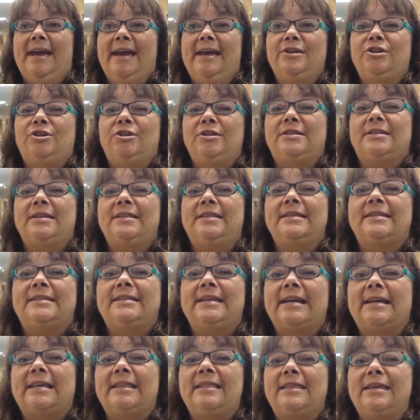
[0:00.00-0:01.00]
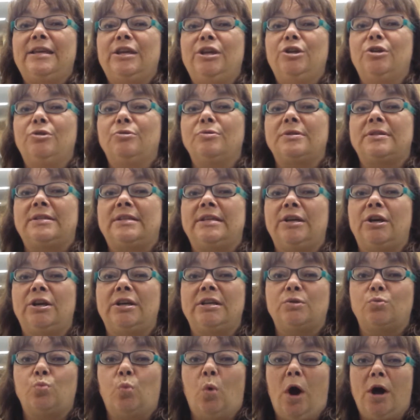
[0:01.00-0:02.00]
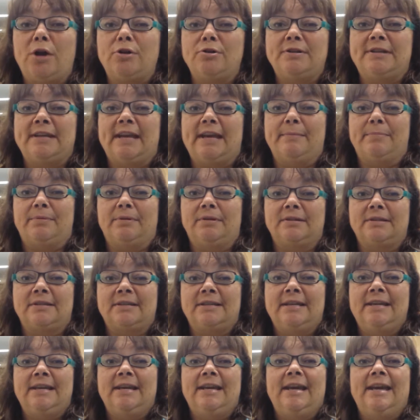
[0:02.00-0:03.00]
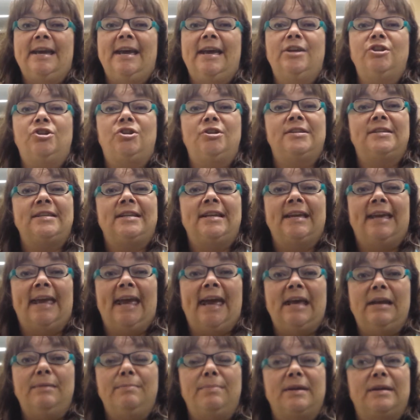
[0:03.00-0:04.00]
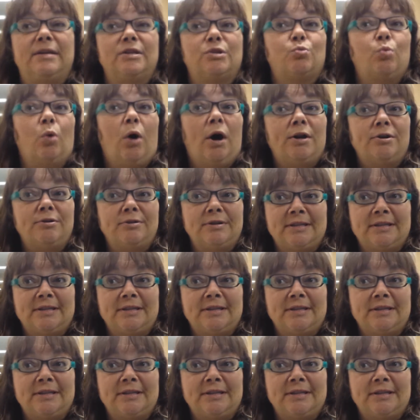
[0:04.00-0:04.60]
And she said, the second thing you don't see is water tables. And she said, again, because water